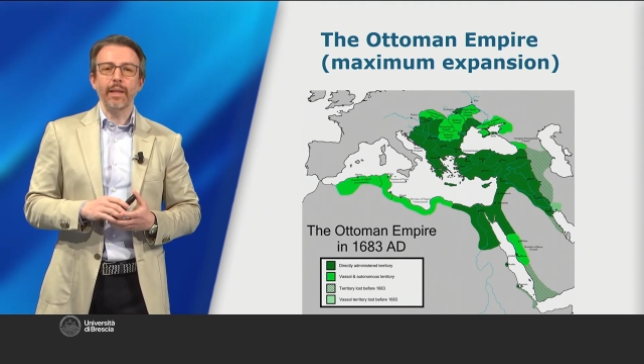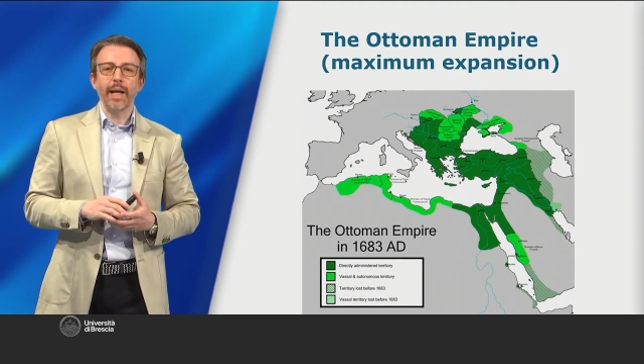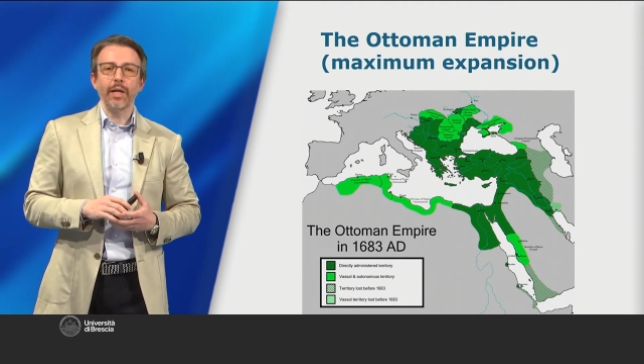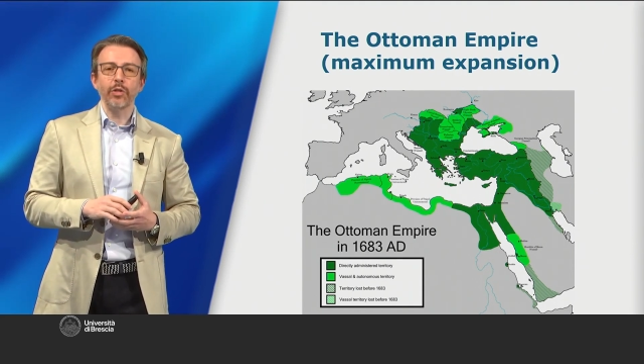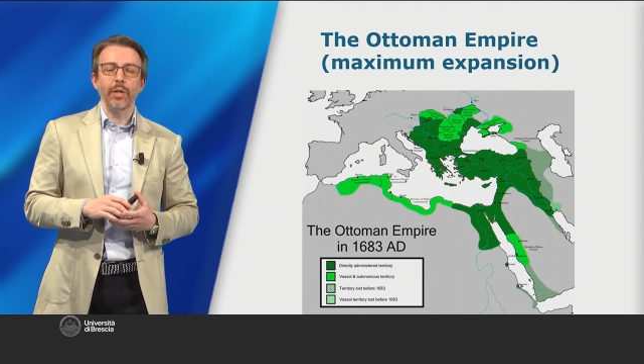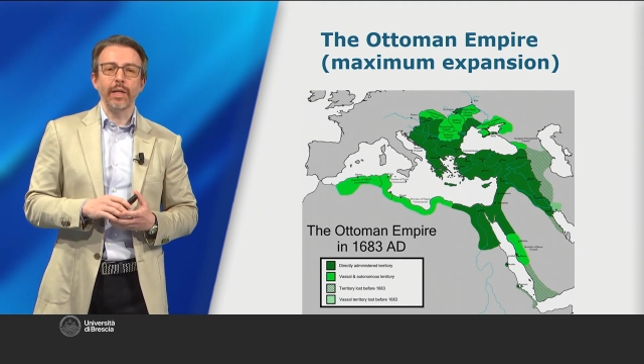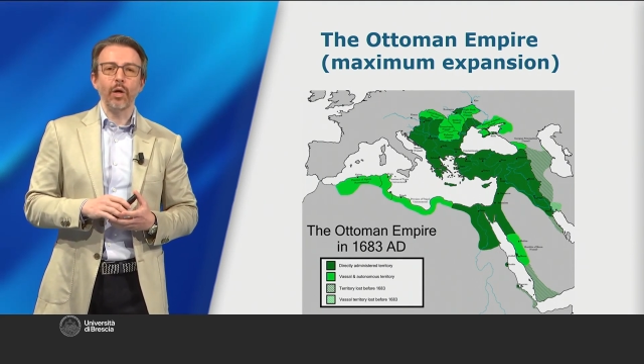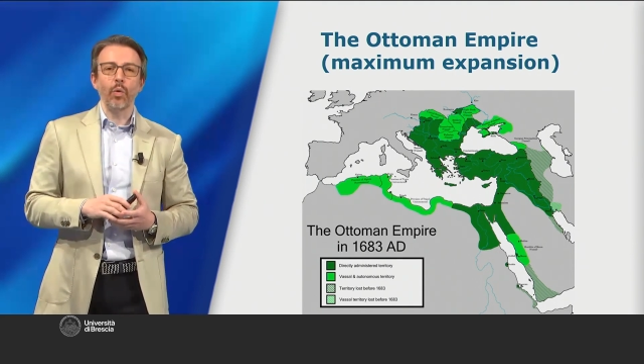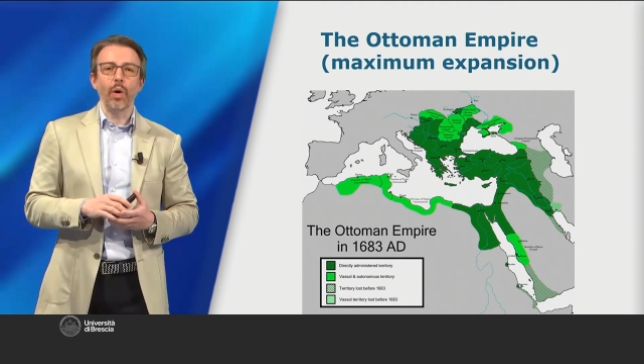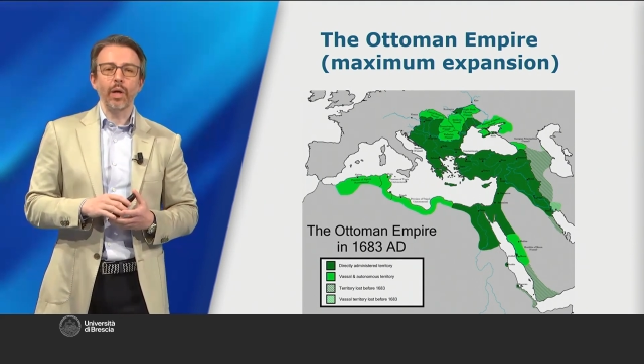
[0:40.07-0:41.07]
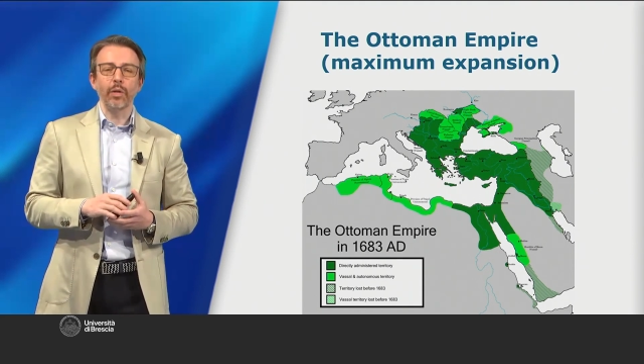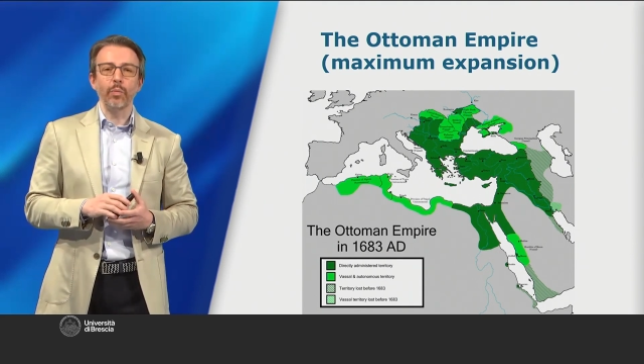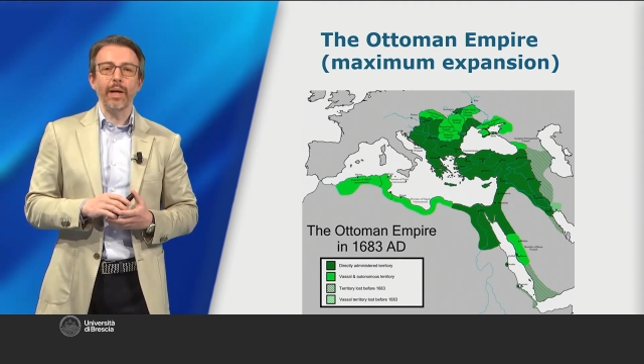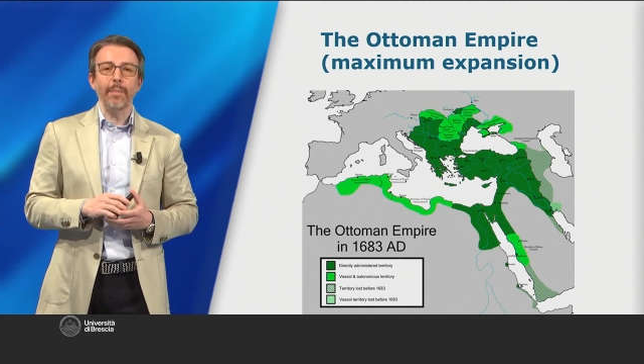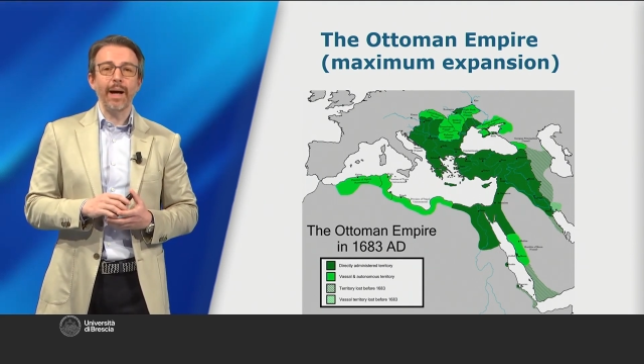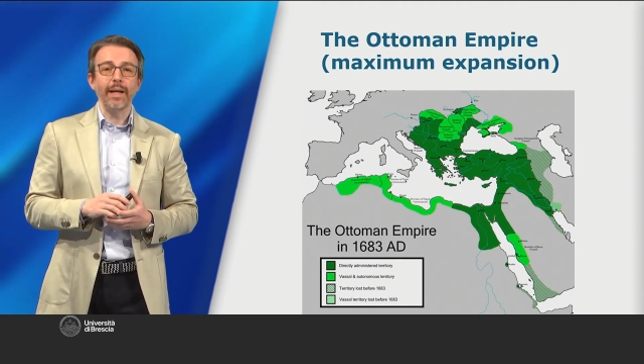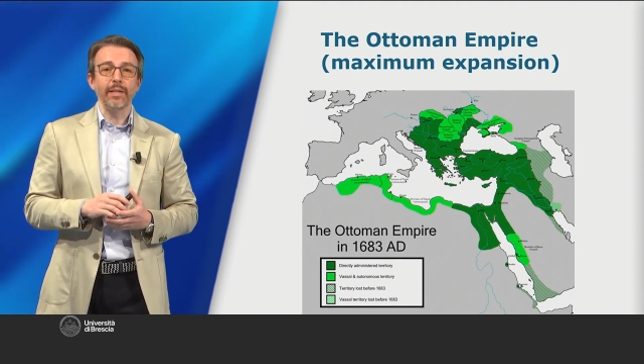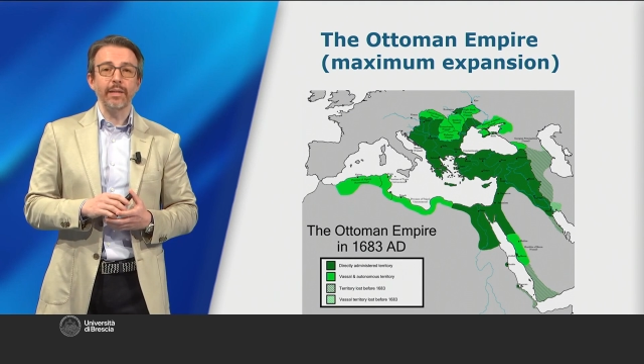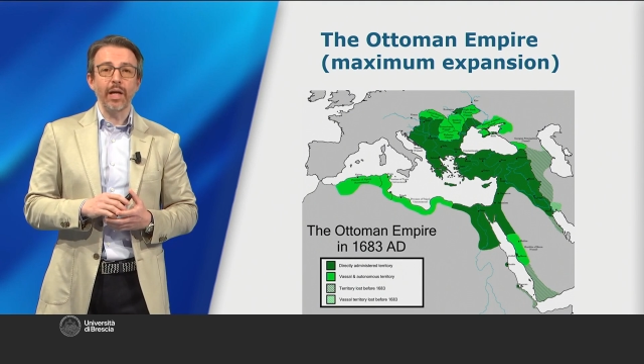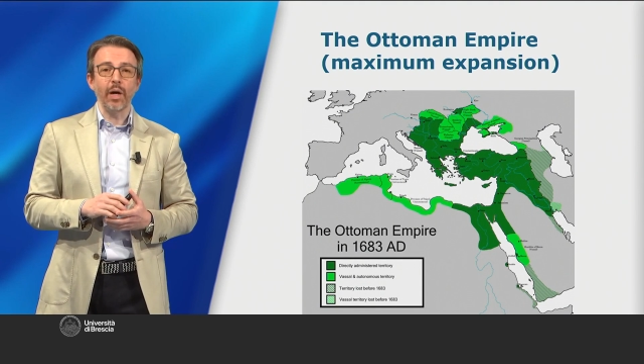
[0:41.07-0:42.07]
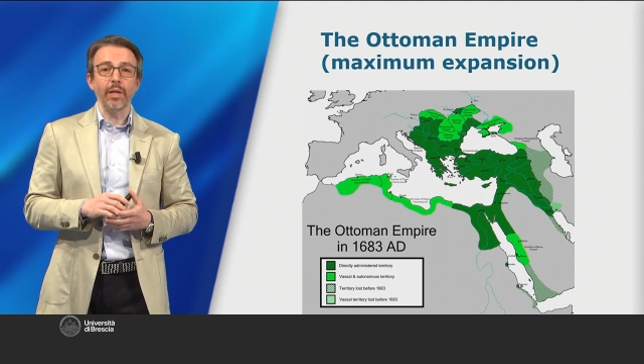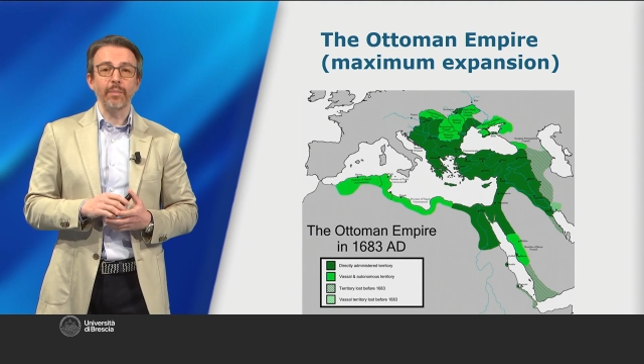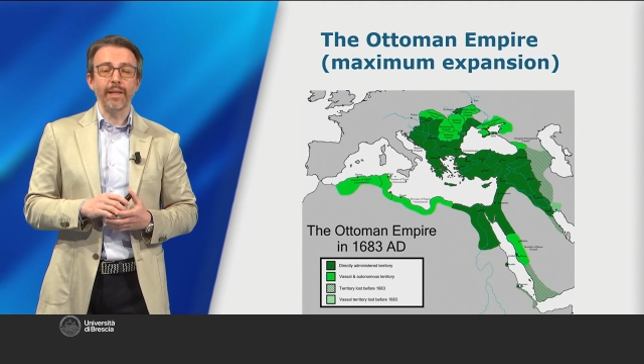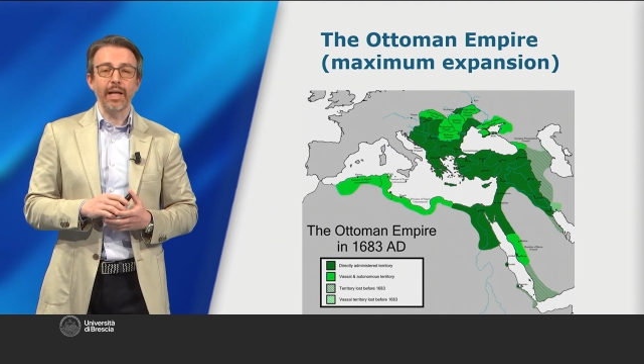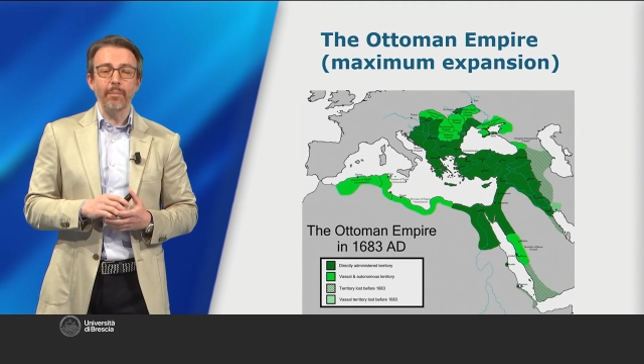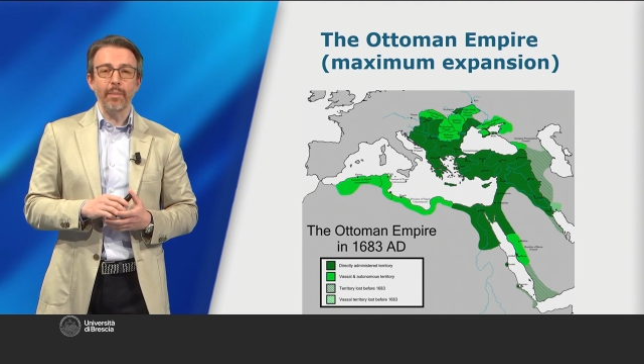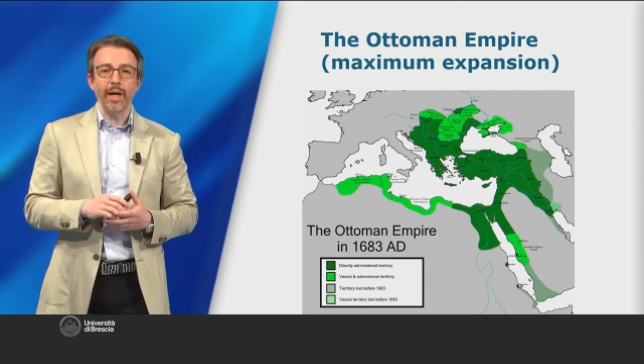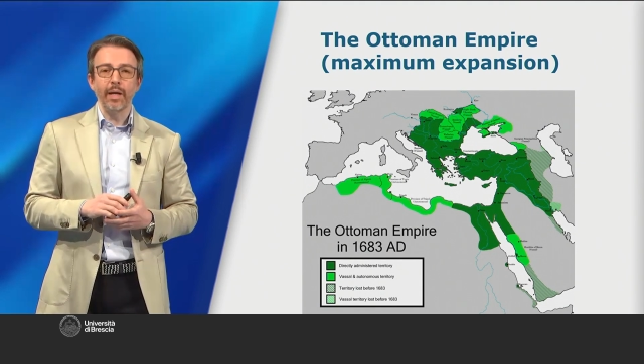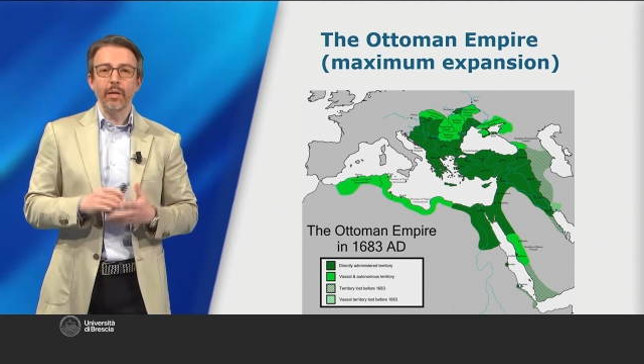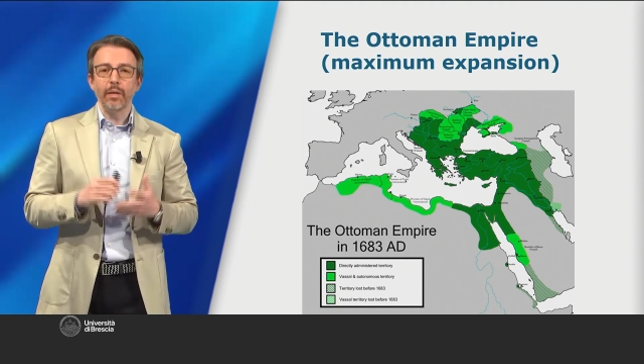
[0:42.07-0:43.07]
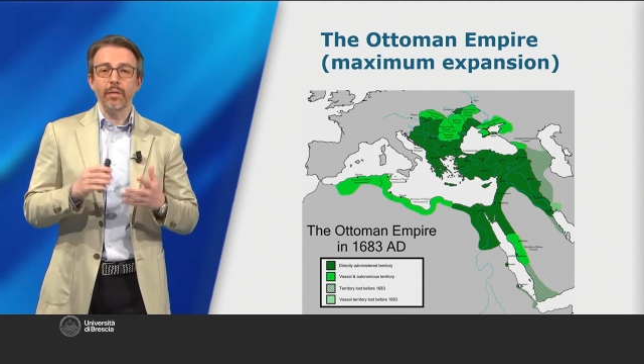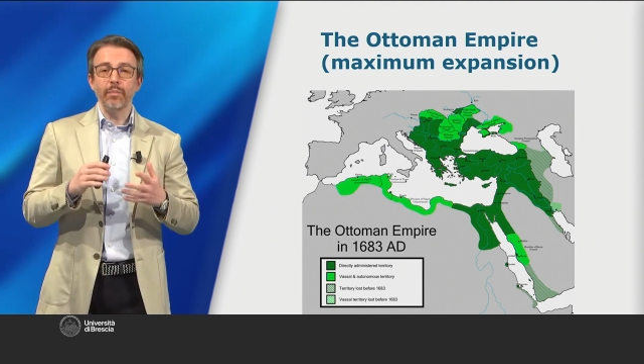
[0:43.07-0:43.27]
actually go all the way back to the Ottoman Empire,